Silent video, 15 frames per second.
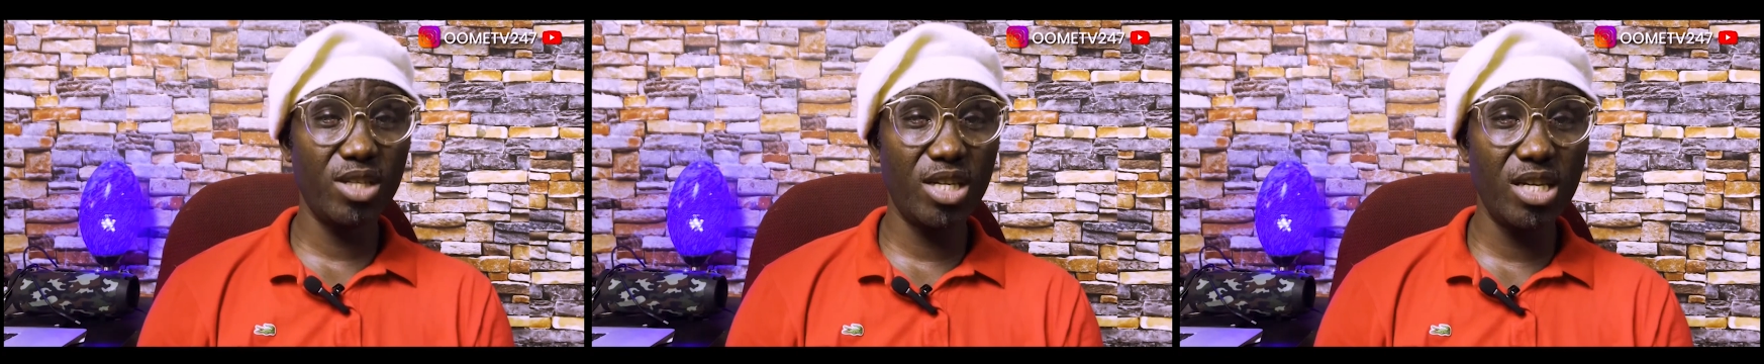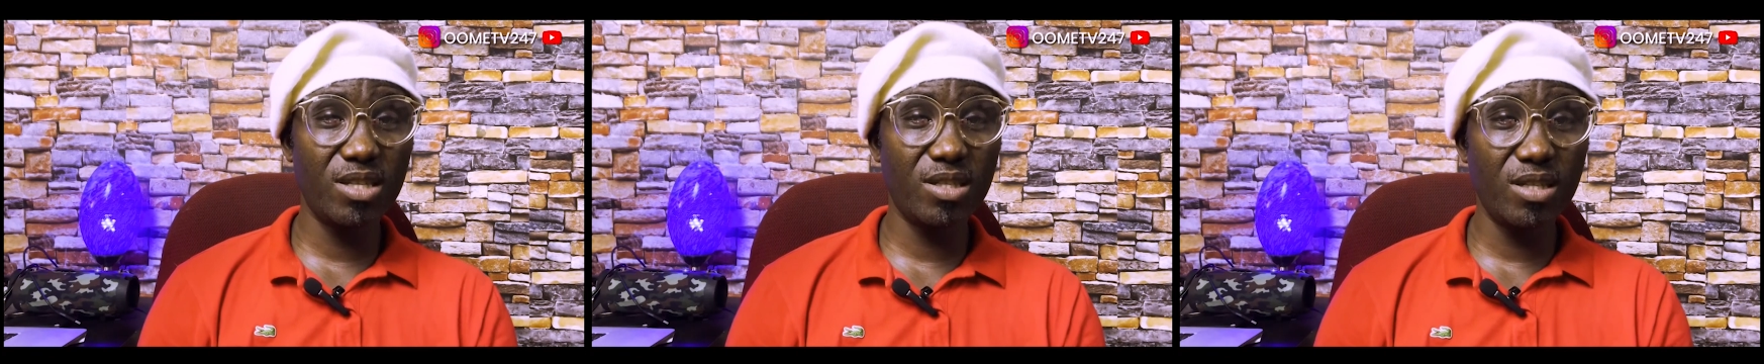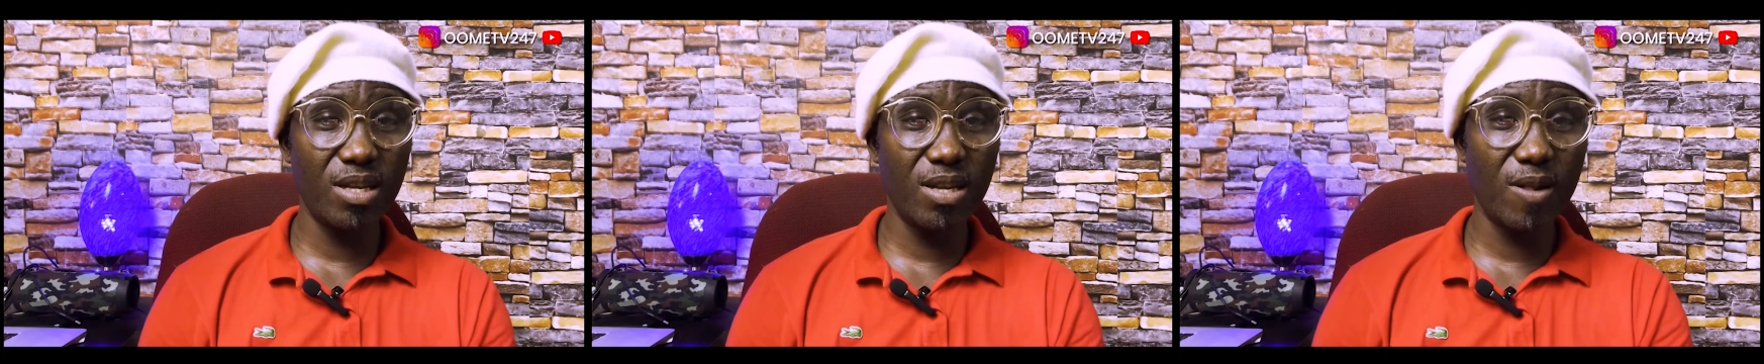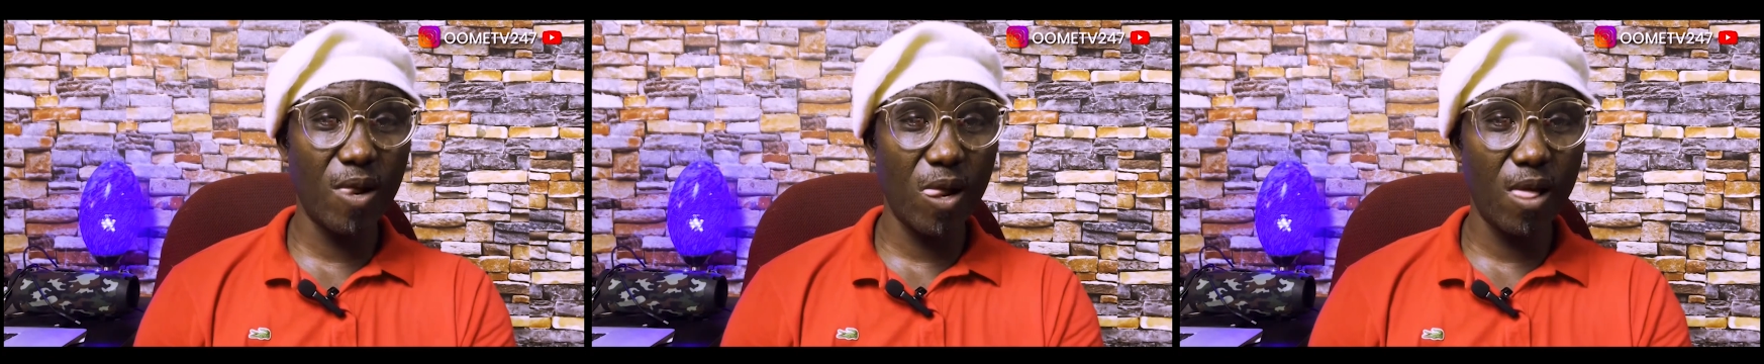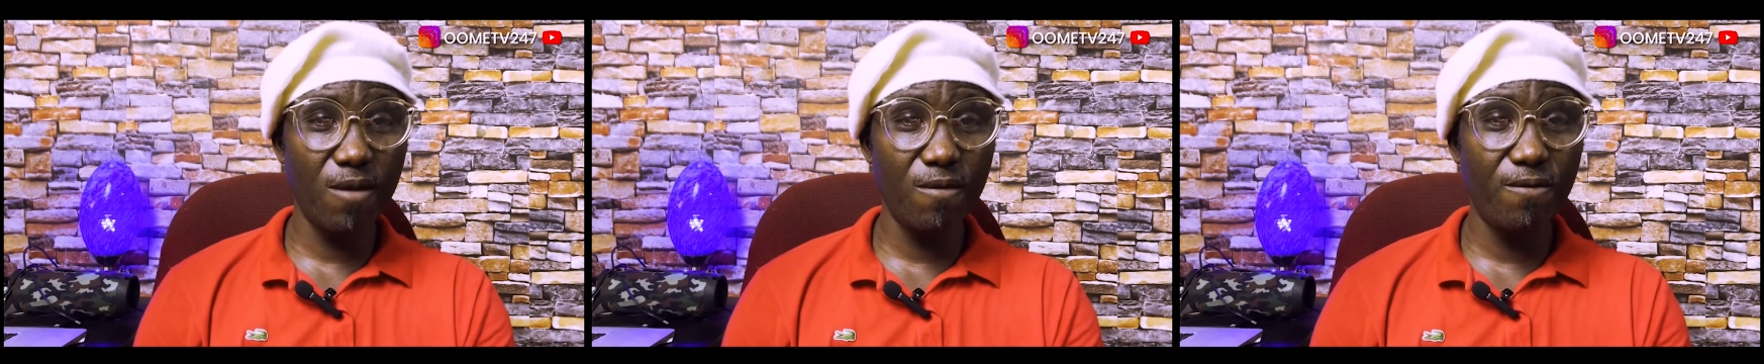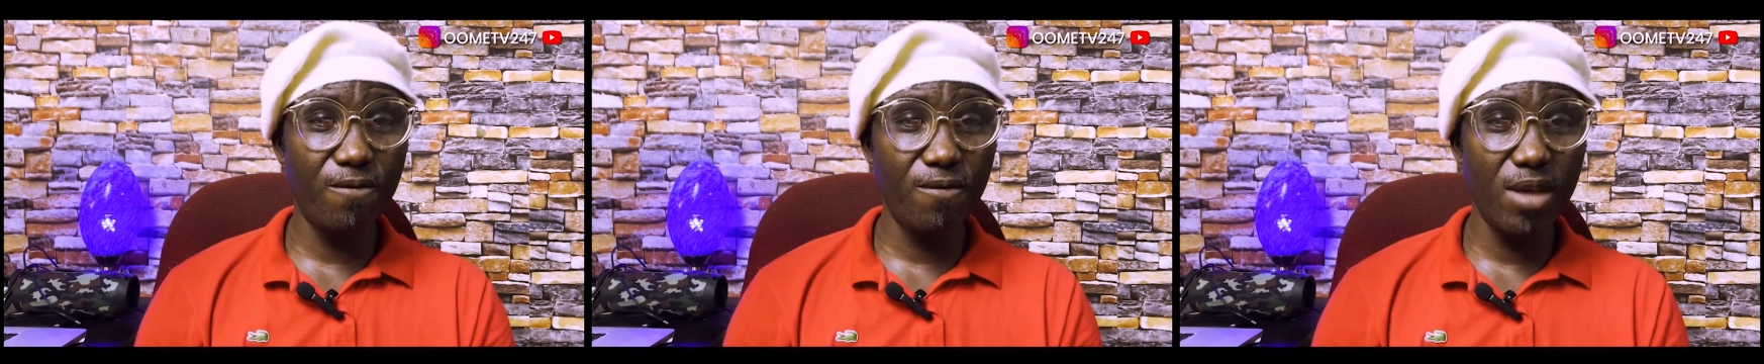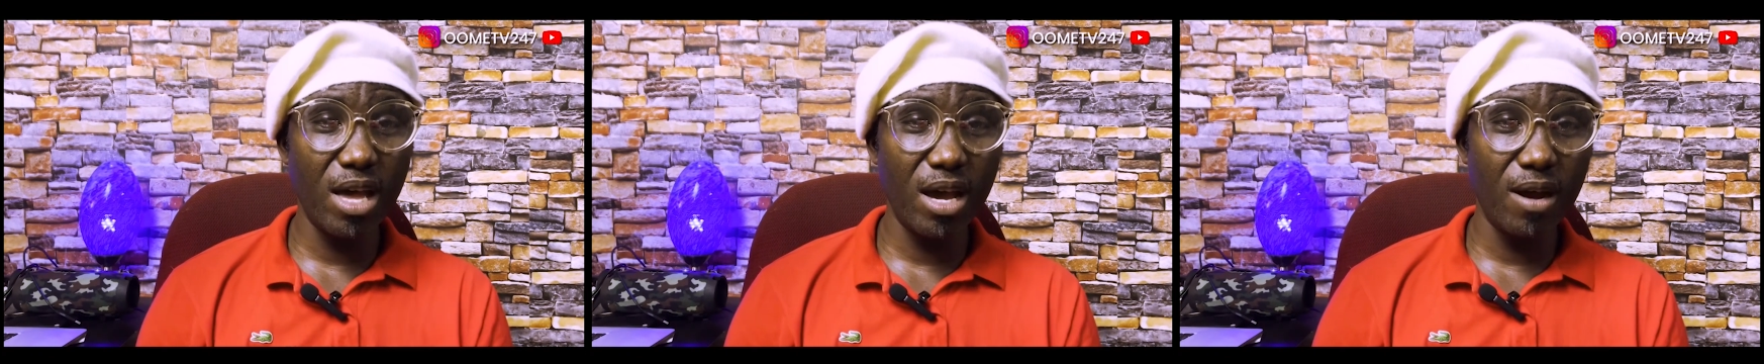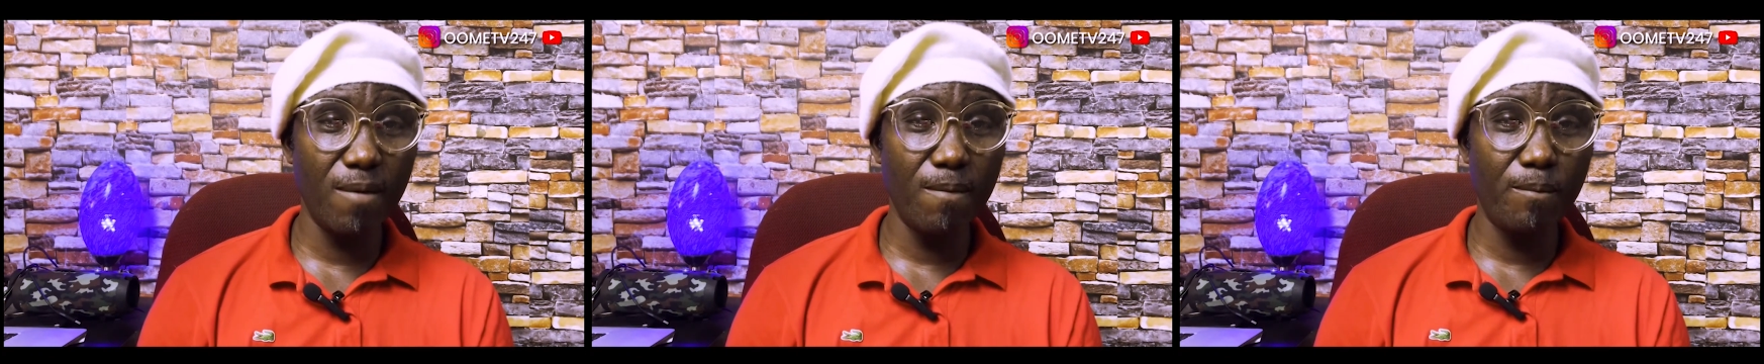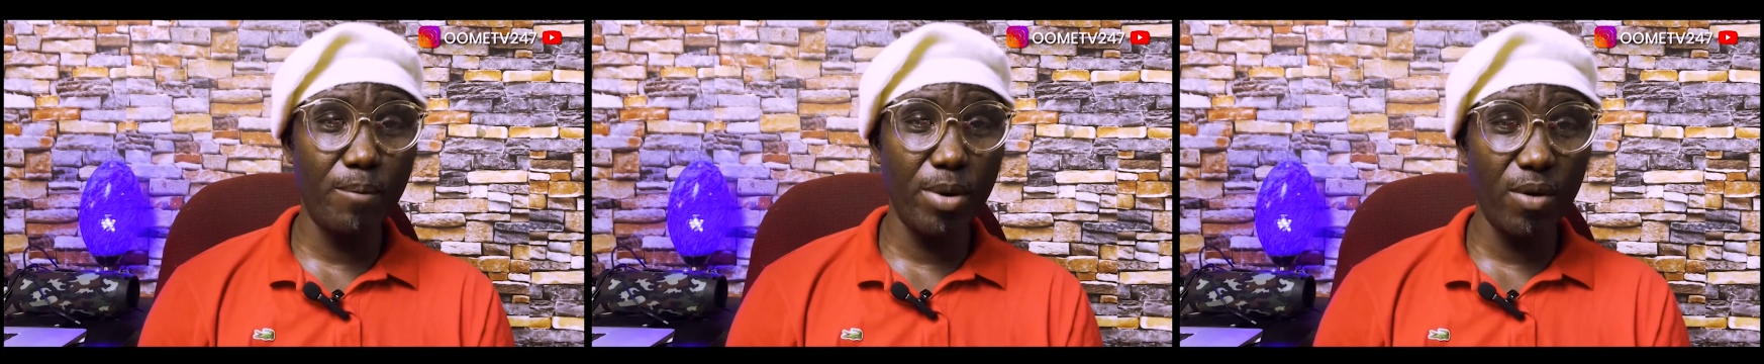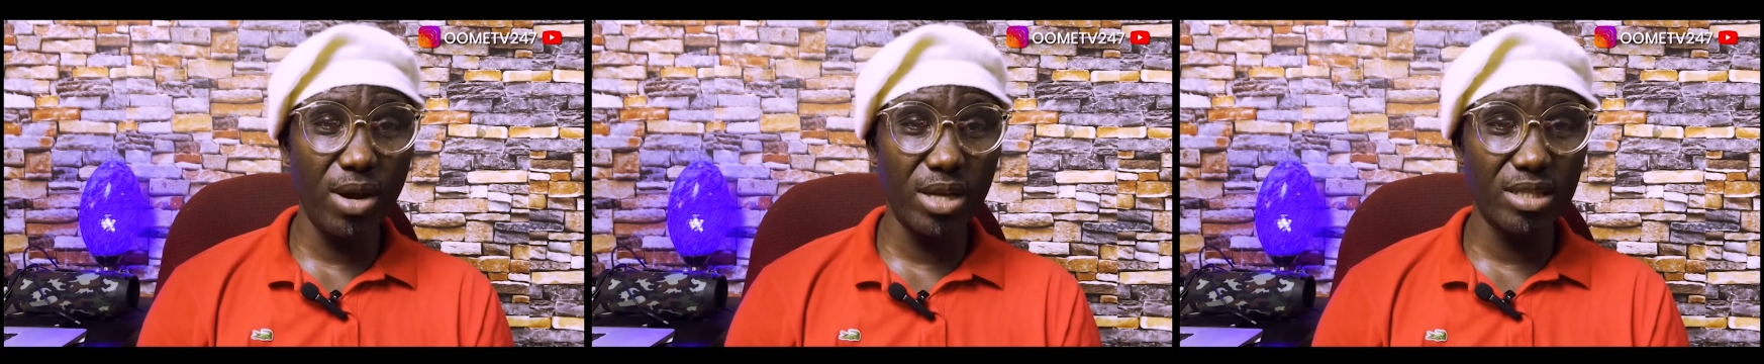these
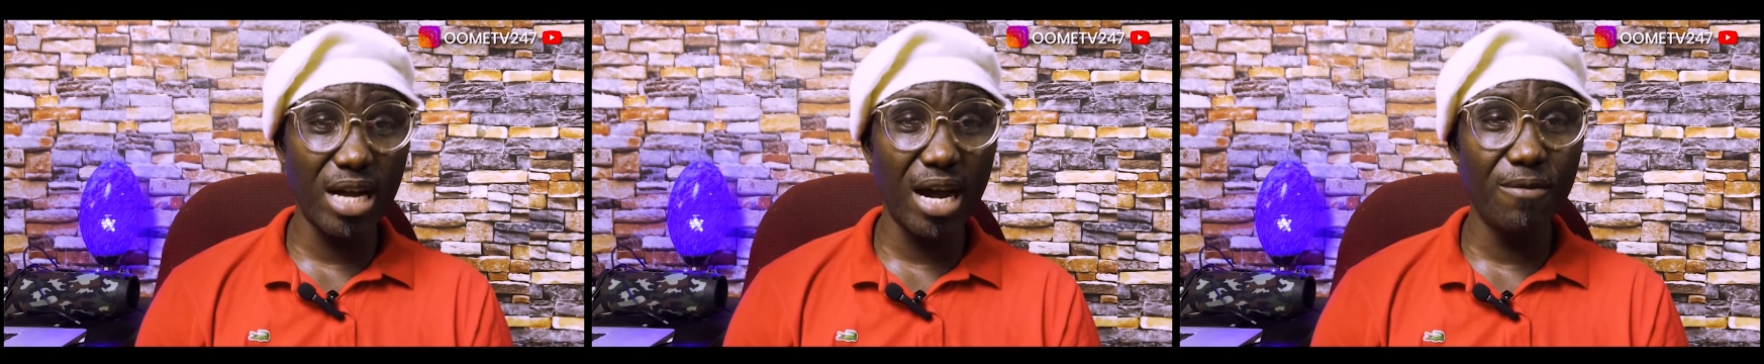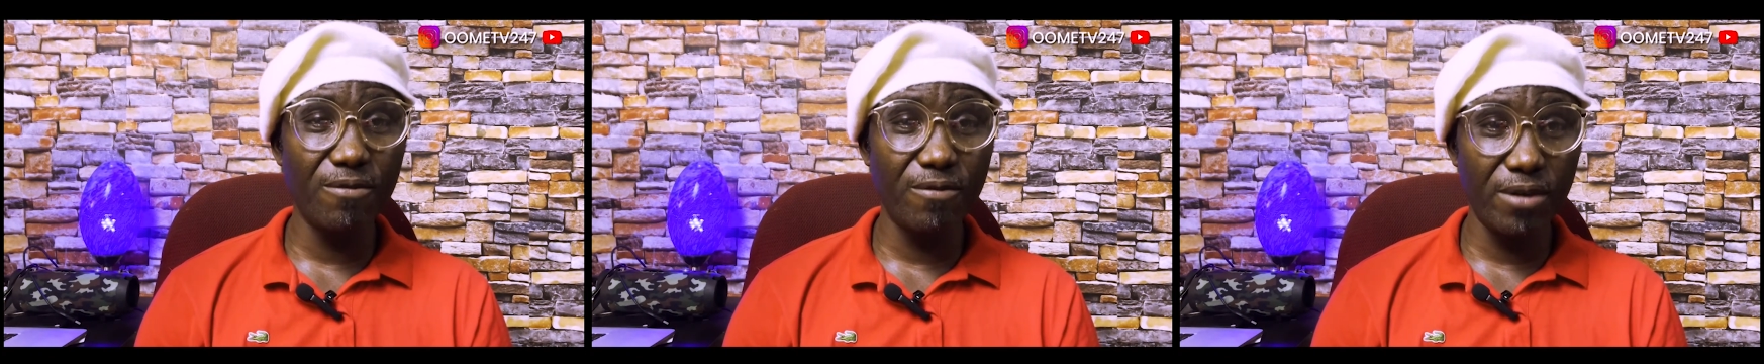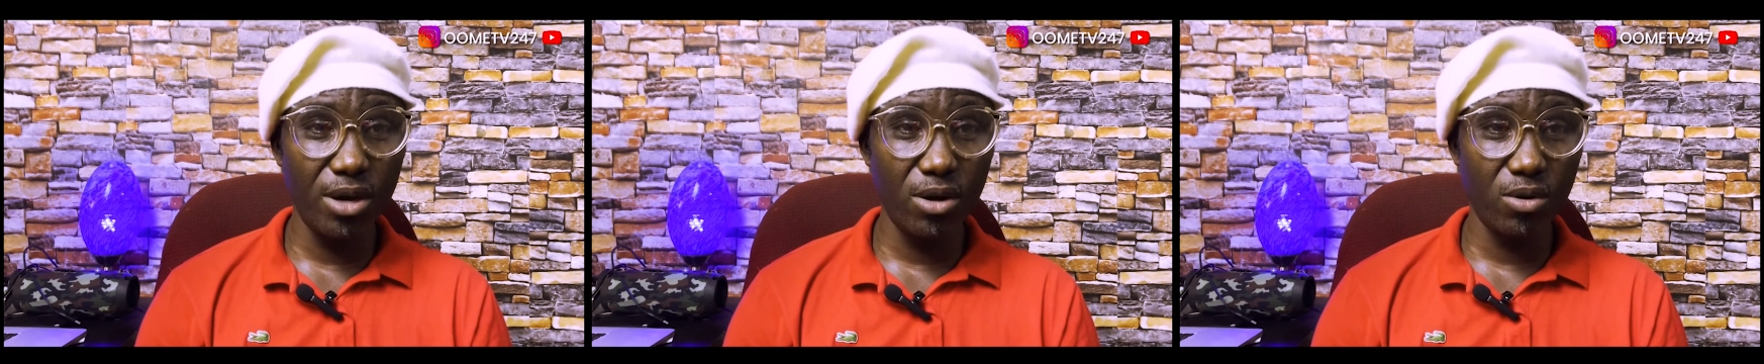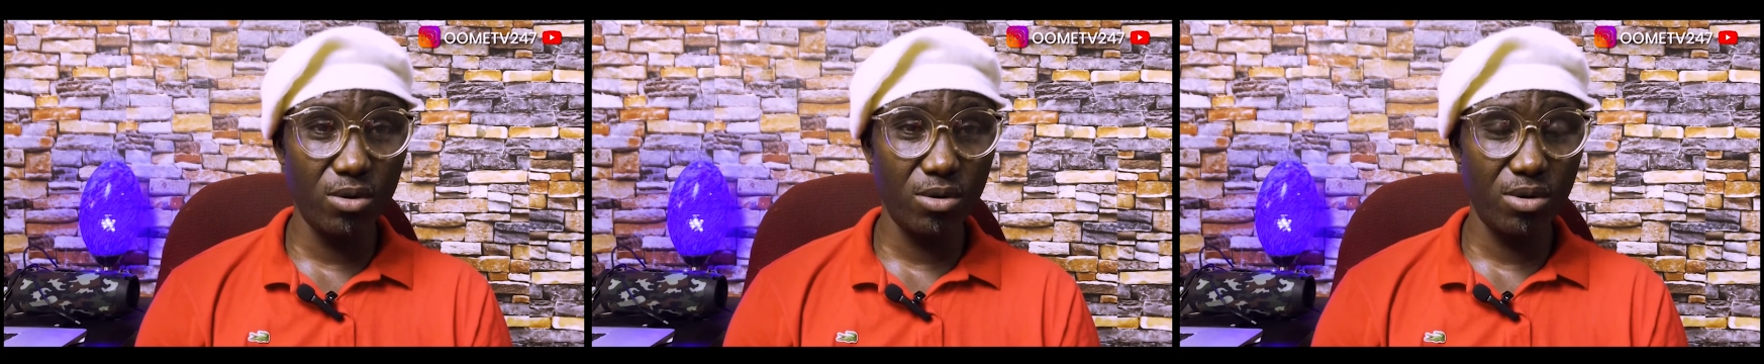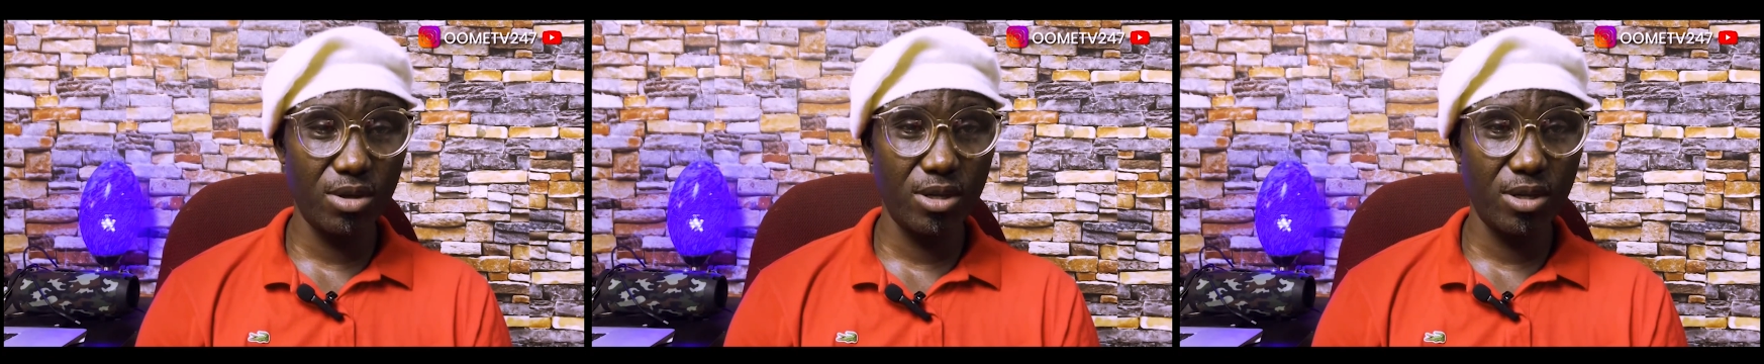parents that fail